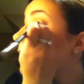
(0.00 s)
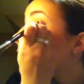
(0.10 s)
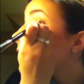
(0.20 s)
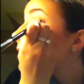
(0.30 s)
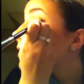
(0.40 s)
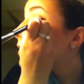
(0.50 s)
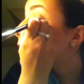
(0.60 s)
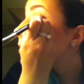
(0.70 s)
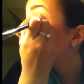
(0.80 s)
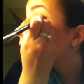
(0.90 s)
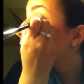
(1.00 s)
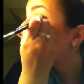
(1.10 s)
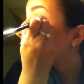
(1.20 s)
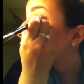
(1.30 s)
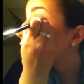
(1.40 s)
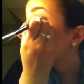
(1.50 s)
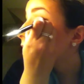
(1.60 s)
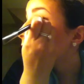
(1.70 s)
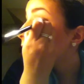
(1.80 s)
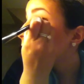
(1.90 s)
your
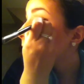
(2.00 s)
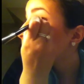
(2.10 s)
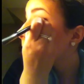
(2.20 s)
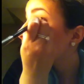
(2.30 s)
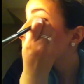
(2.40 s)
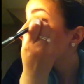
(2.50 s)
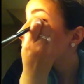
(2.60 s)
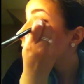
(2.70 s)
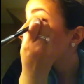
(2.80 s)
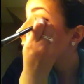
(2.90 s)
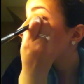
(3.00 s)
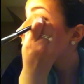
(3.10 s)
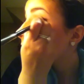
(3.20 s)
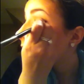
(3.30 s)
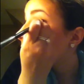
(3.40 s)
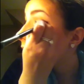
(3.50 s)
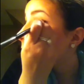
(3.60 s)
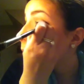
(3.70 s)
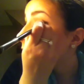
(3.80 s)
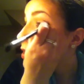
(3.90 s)
eyeshadow, and then
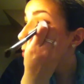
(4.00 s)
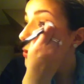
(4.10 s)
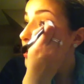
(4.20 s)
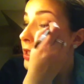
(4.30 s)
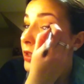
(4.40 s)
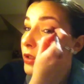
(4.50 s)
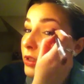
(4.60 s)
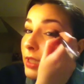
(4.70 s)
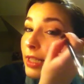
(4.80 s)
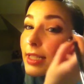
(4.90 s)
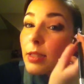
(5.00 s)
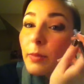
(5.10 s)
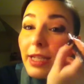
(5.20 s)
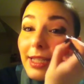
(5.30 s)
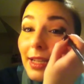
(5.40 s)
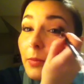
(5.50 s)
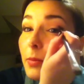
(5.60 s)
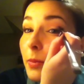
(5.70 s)
when your brush is just a little bit damp,